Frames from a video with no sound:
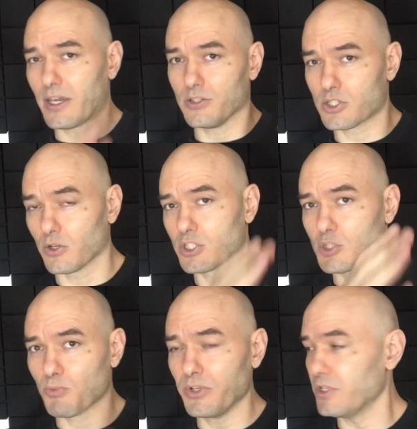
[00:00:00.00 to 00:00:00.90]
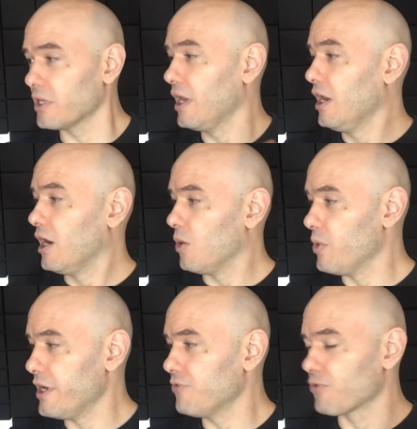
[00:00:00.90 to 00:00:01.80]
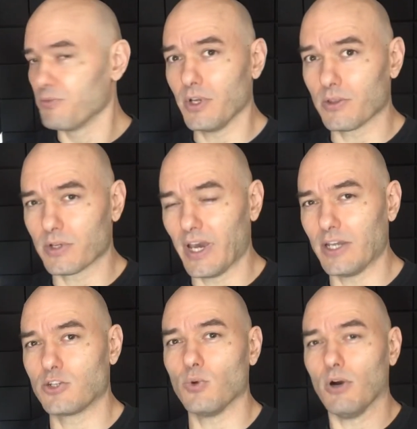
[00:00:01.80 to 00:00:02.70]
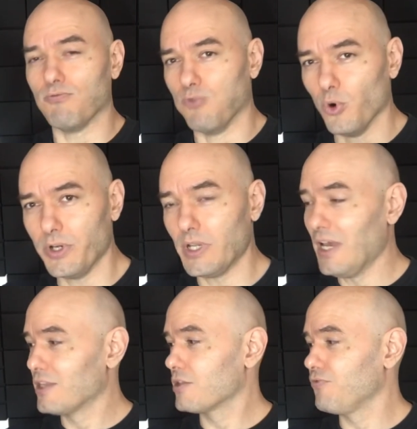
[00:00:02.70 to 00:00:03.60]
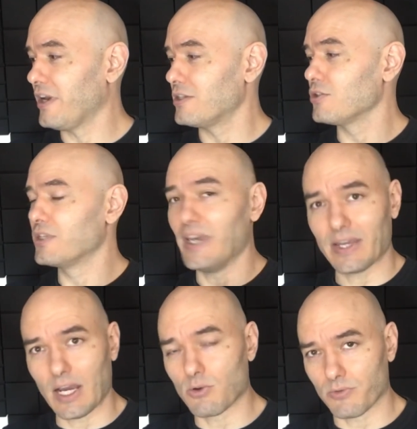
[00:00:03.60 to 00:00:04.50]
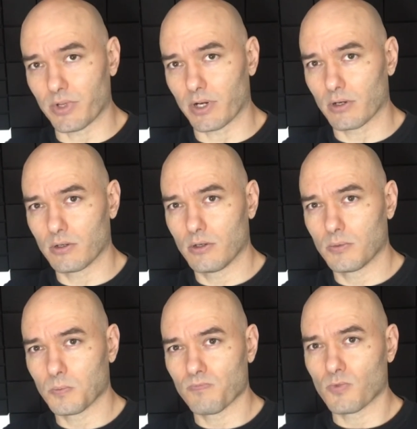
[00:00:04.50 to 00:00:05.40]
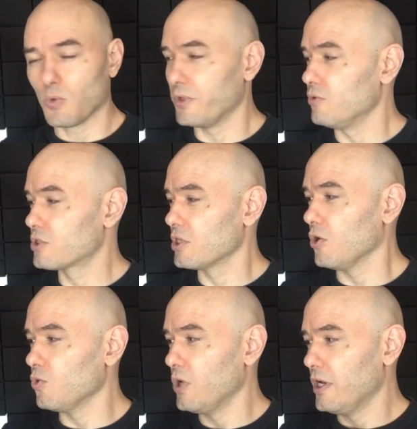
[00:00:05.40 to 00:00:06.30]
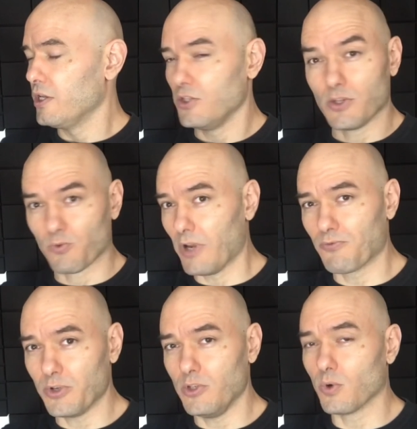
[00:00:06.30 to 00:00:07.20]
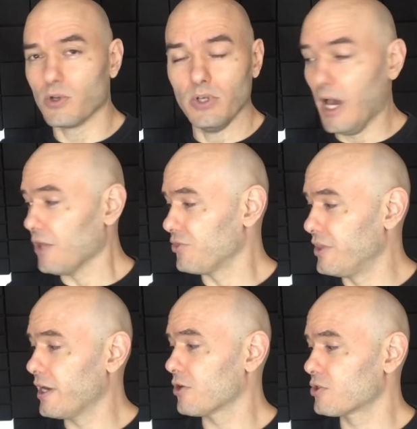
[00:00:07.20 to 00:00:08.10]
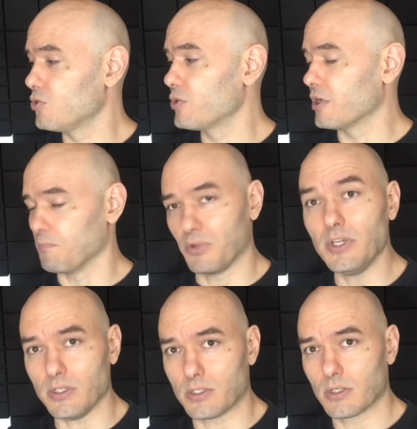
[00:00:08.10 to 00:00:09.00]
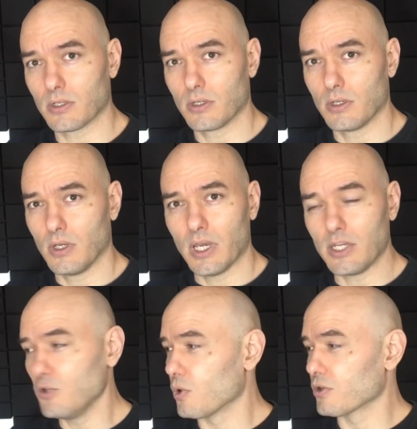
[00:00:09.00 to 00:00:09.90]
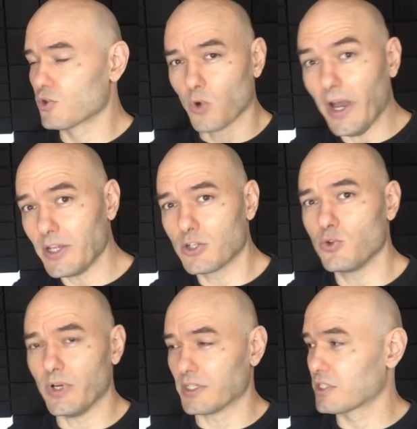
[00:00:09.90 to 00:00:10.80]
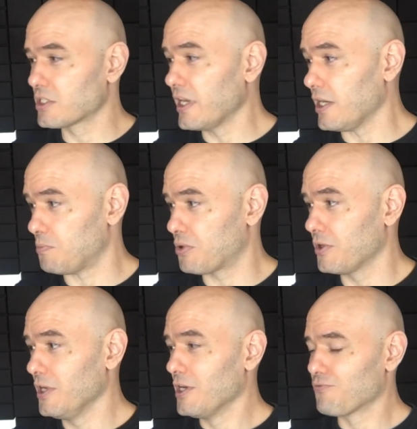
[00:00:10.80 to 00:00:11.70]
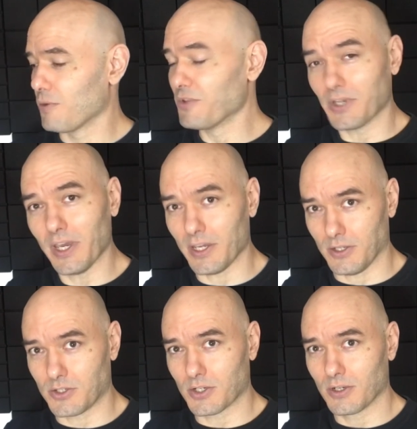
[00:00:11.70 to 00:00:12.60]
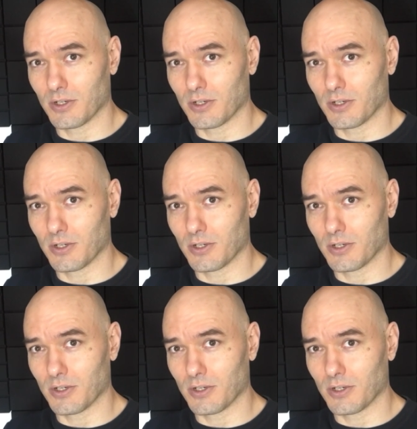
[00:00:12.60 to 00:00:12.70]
and start sprinting away from the other guy to avoid the fight, to get out of there, when you show the referee you are not there to compete and you are trying to escape from the cage,